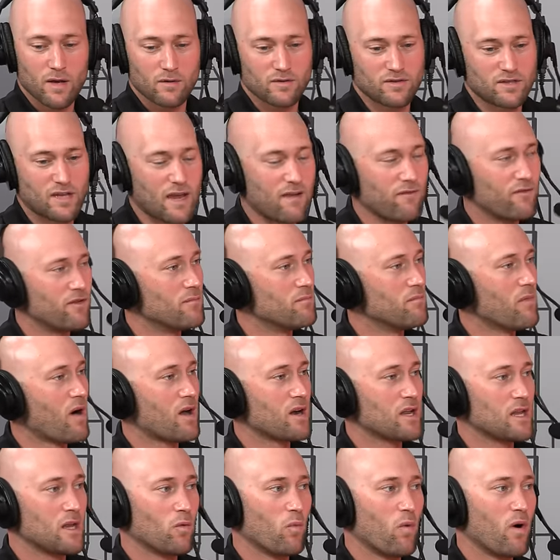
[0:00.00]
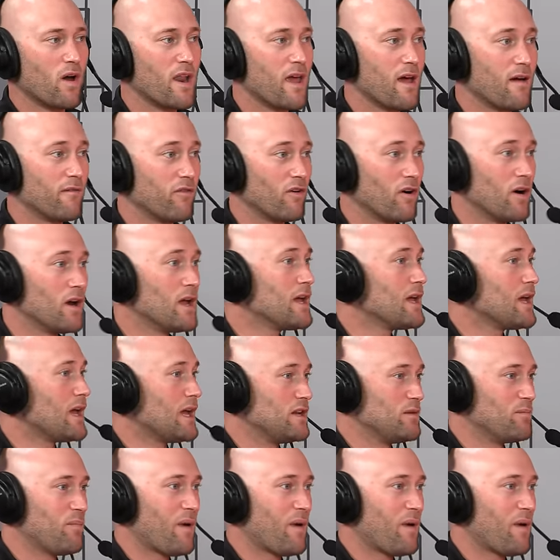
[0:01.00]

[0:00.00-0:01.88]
saving money tags, and whatever, points.